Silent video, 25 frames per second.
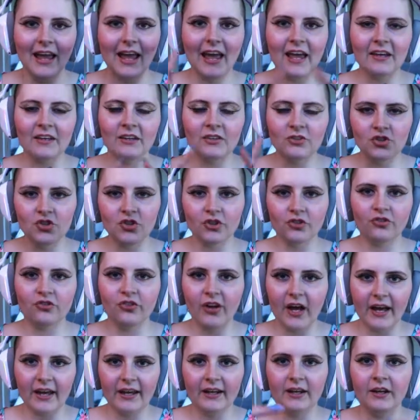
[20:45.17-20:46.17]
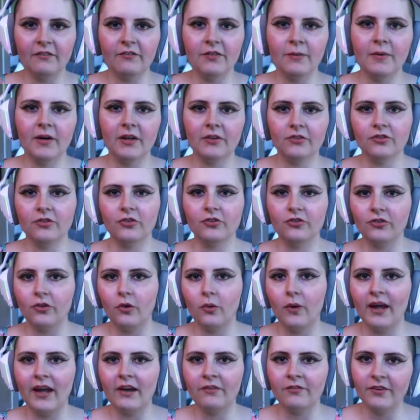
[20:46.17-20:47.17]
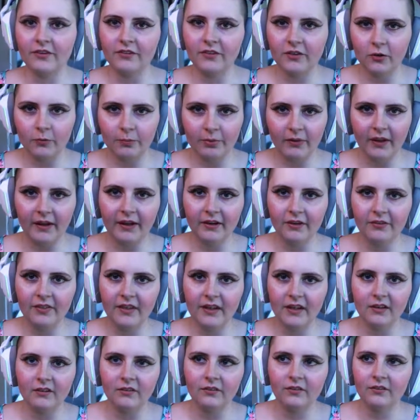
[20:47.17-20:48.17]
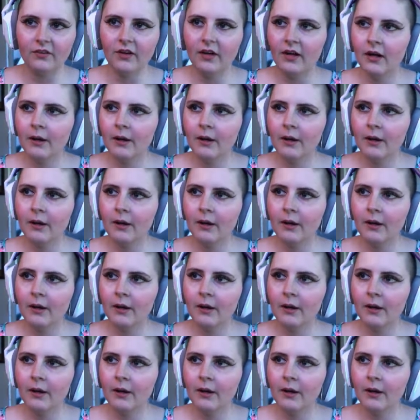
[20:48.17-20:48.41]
each side of the monster, so every single player that is